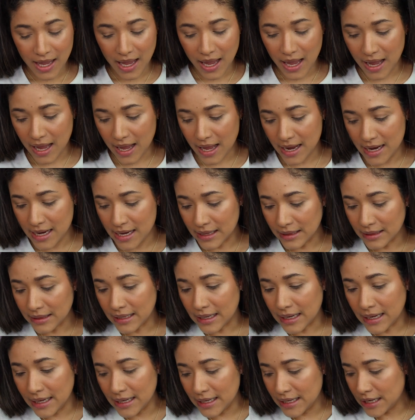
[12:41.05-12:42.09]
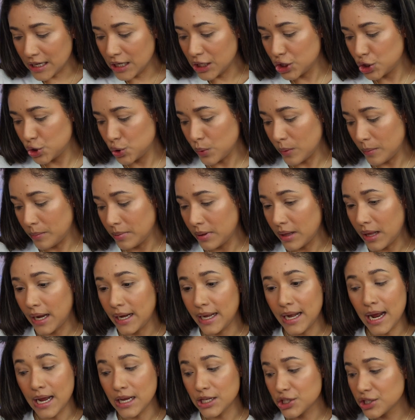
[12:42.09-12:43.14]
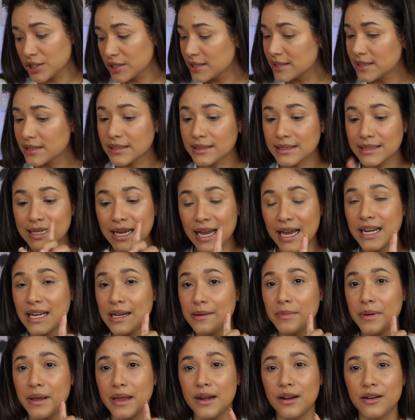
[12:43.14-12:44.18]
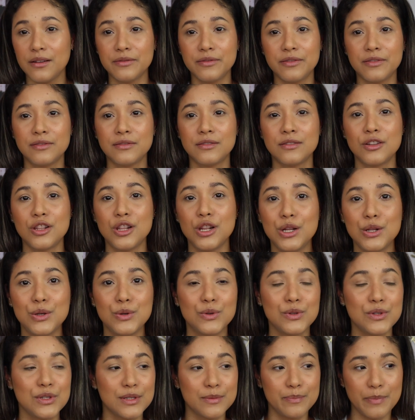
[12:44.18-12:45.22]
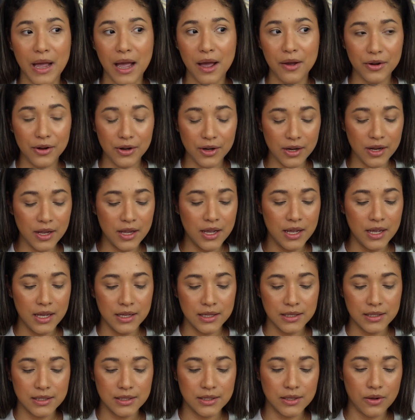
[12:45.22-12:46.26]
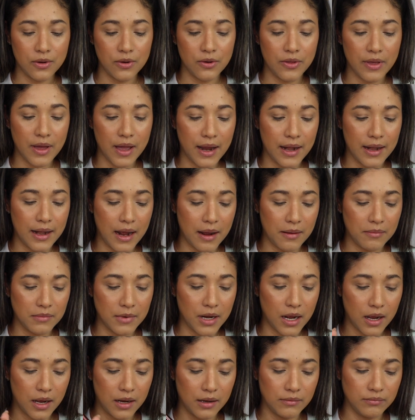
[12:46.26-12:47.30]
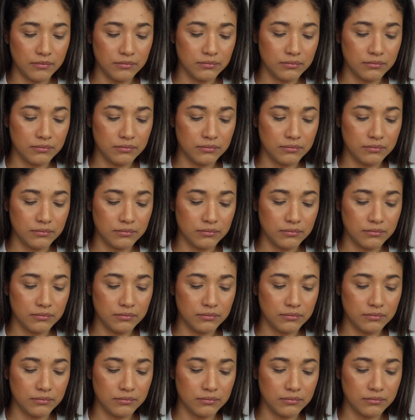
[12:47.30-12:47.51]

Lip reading: I like to apply just a tiny bit of loose powder so that I'm not,